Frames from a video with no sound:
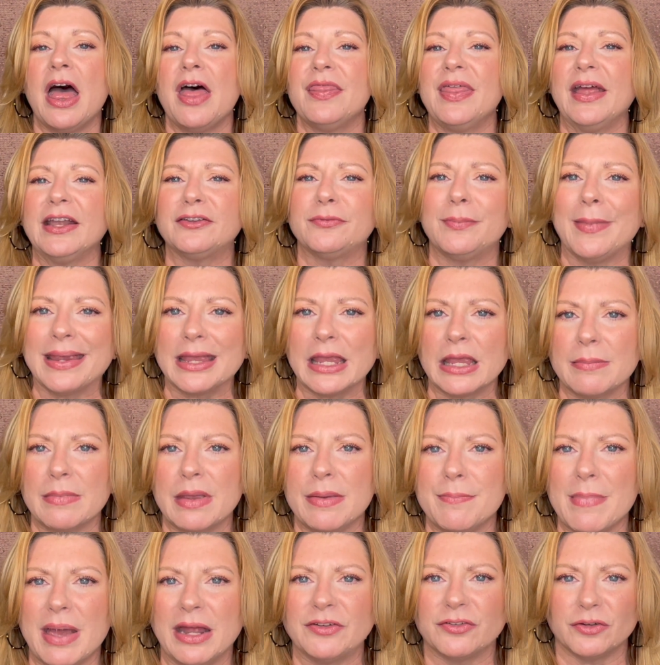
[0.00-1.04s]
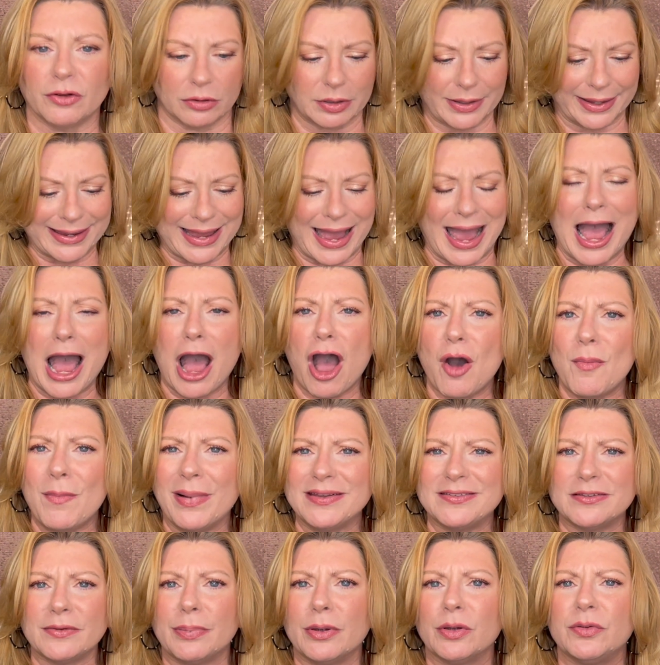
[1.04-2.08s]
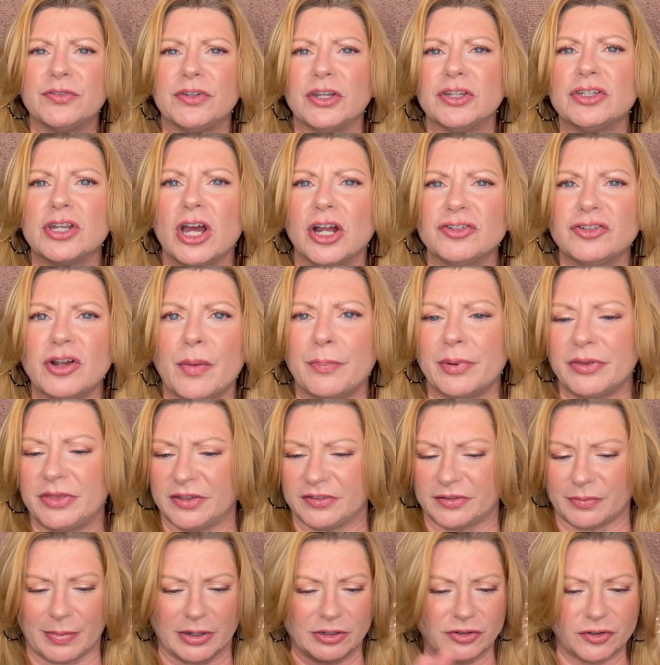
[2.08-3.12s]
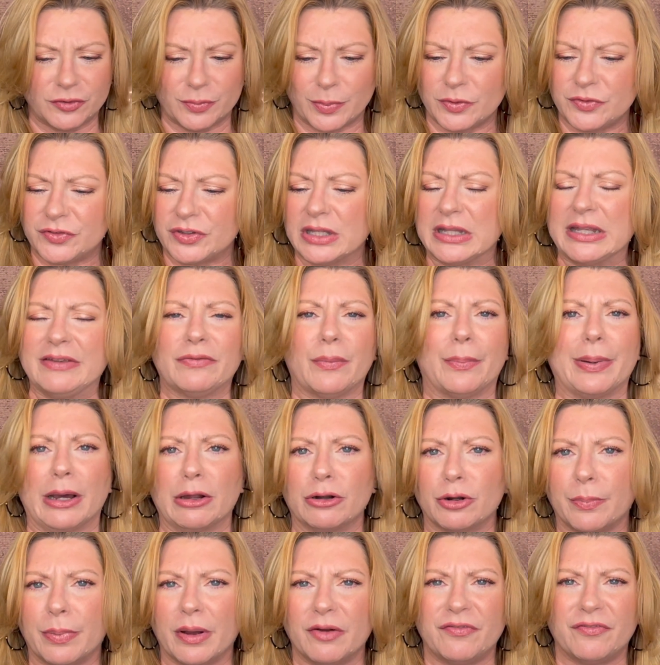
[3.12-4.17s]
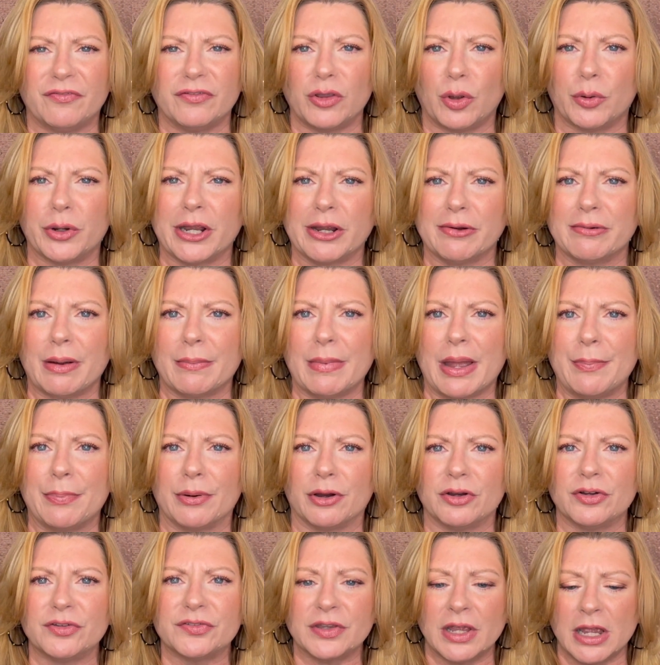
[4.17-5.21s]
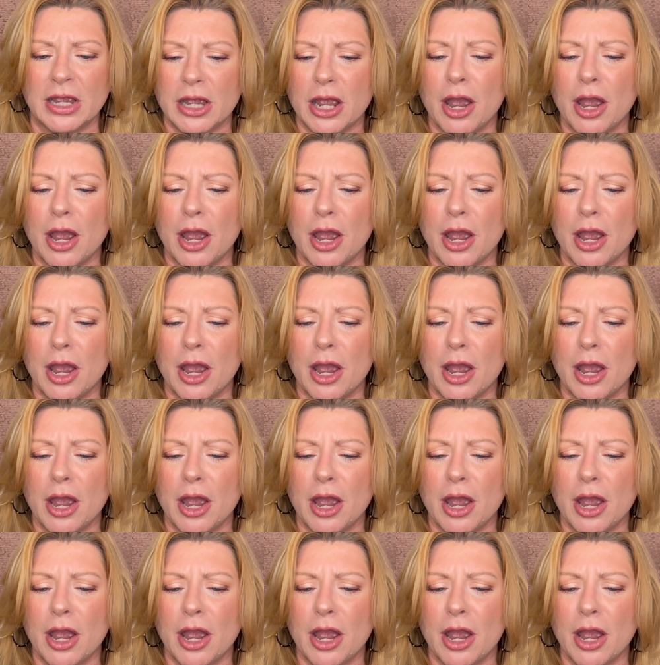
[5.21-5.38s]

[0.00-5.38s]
That's making me mental. How am I supposed to touch up with this? Am I just supposed to leave a powder puff floating around my purse?